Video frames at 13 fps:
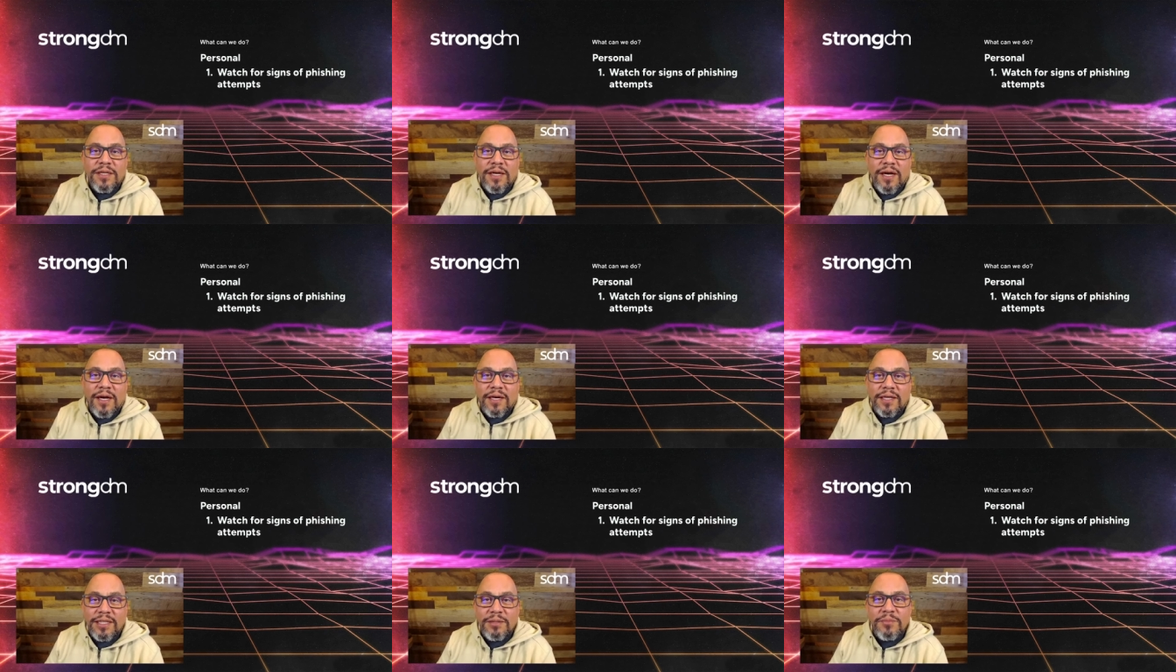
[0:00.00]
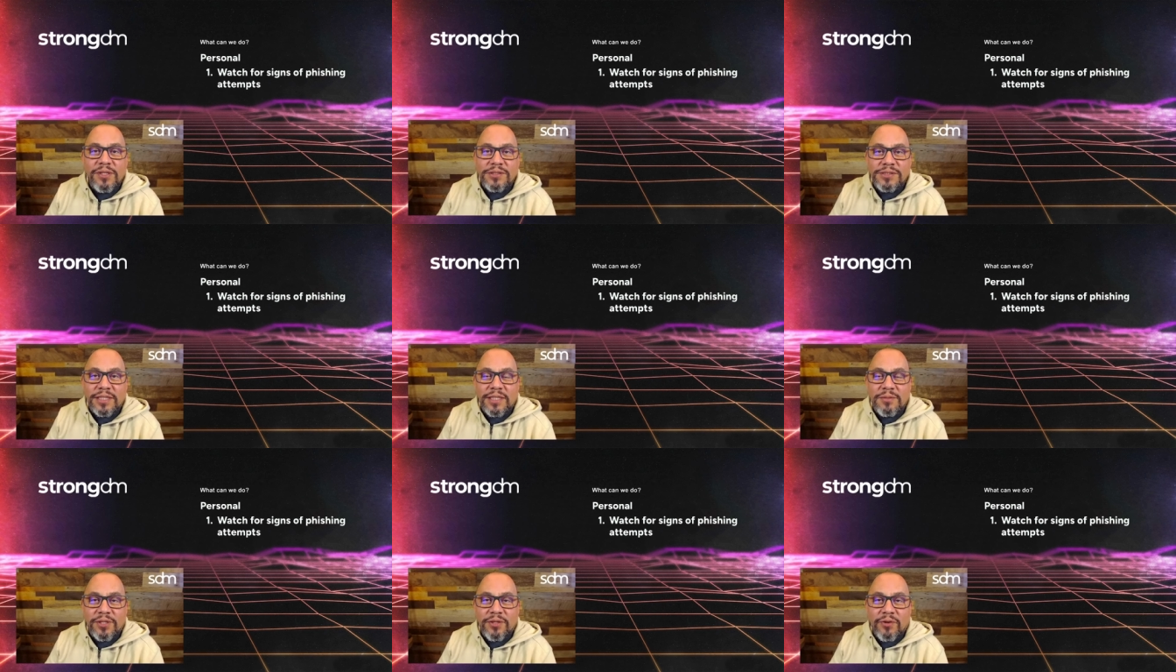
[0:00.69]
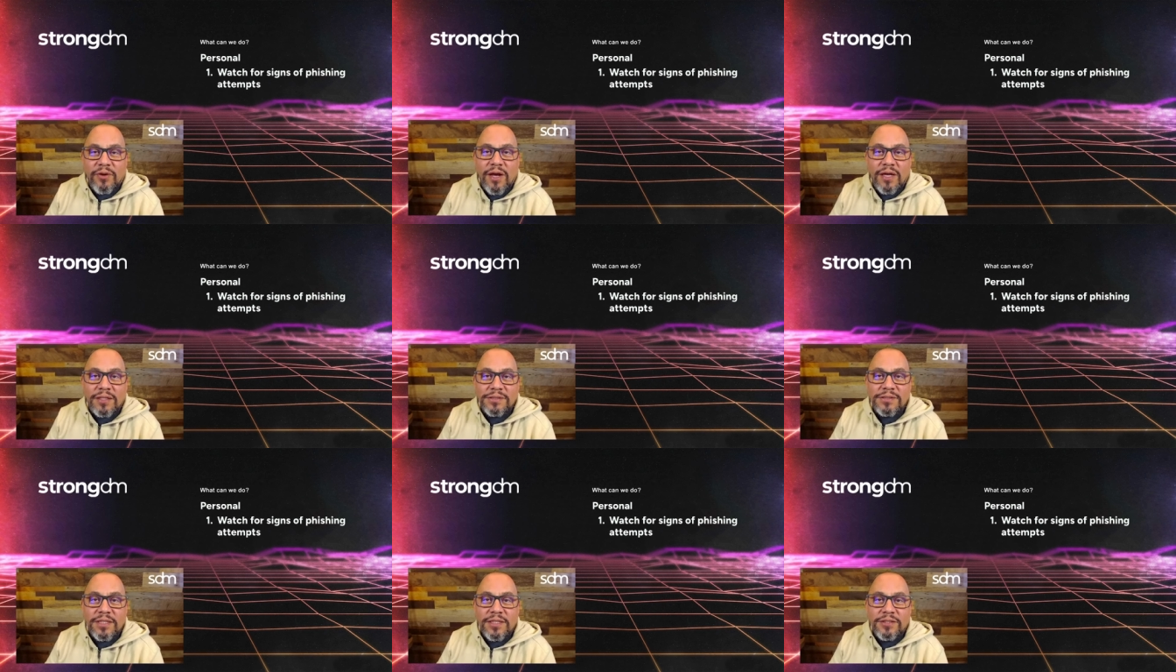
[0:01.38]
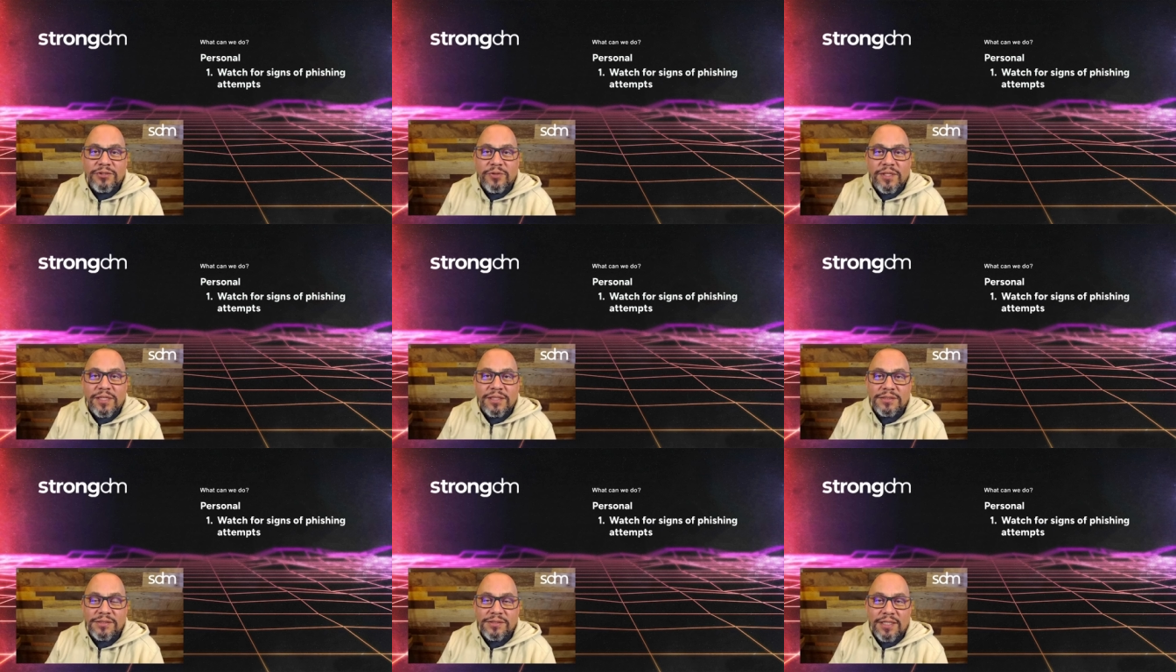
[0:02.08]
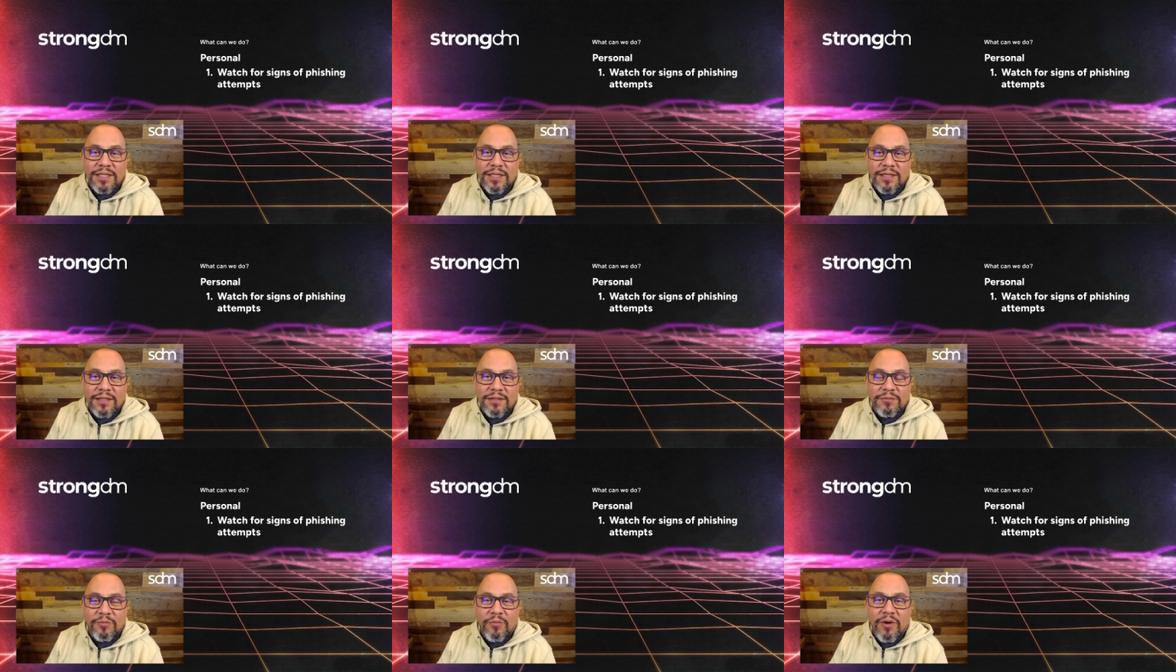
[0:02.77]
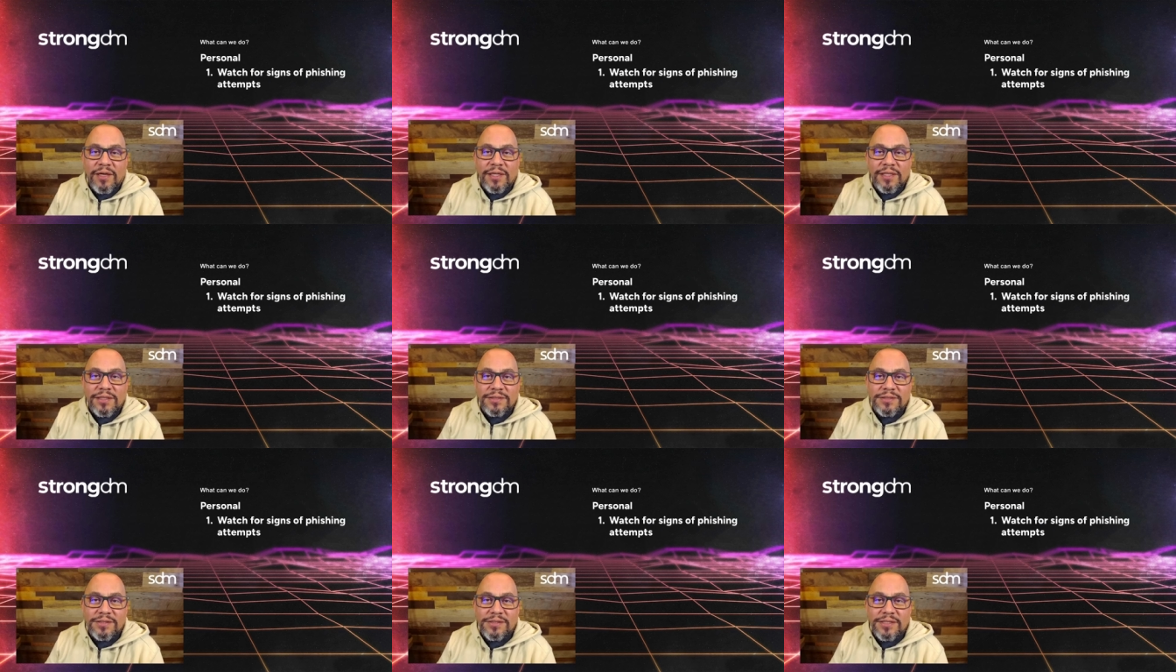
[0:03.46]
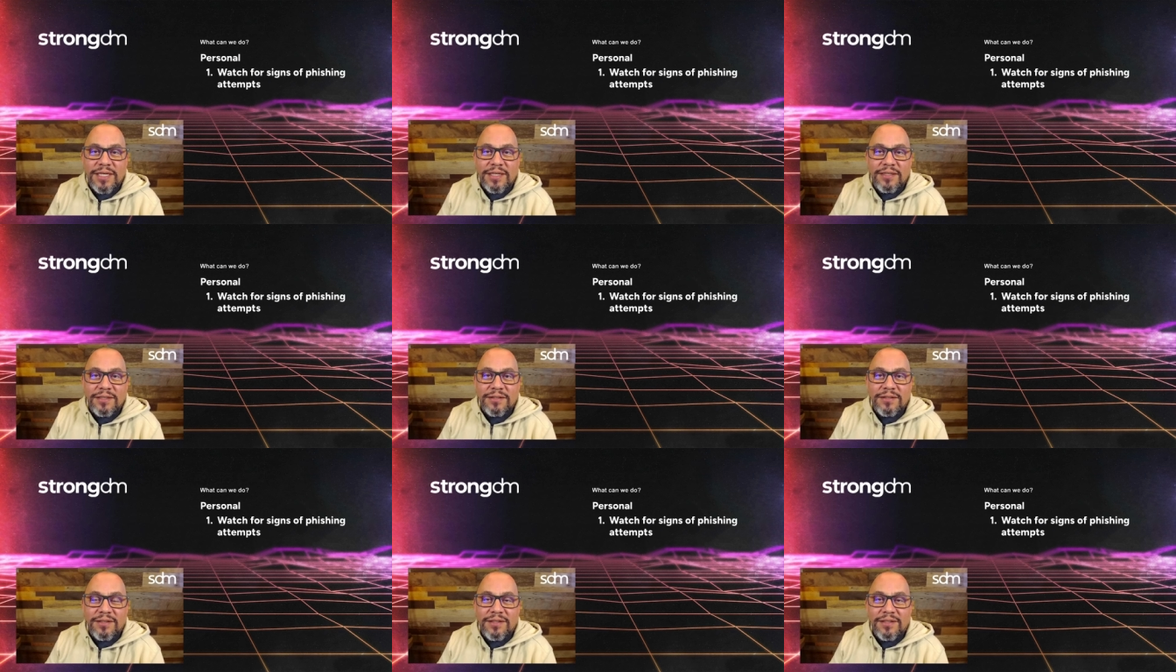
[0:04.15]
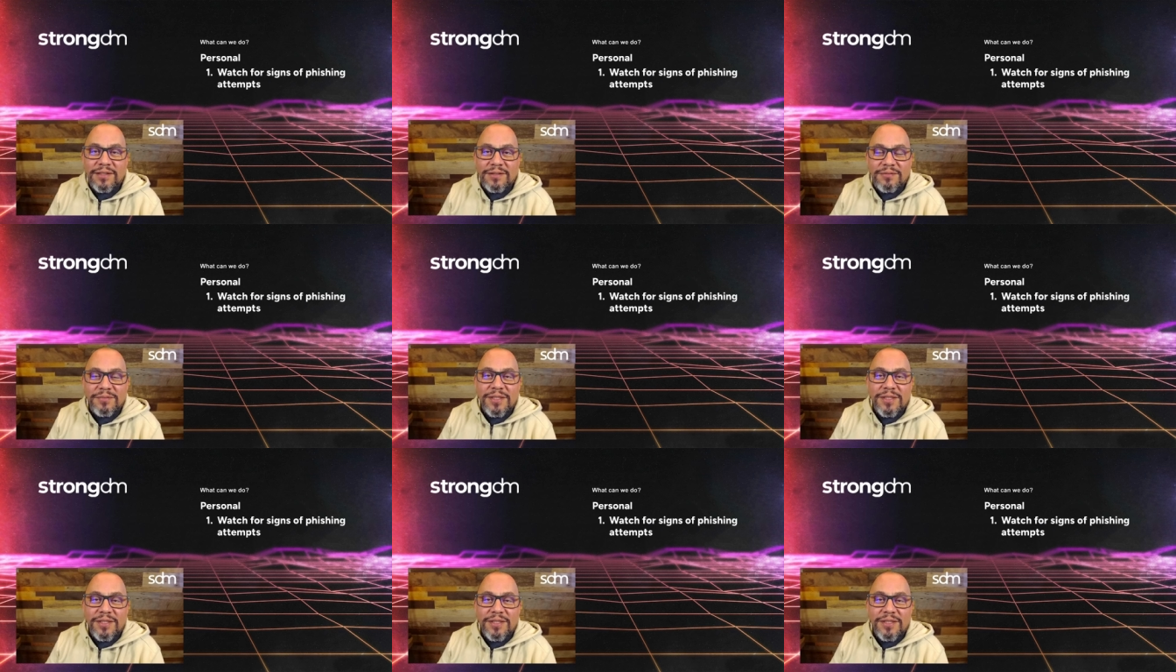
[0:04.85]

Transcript: uh, emails that come across to us uh, wanting us to send uh,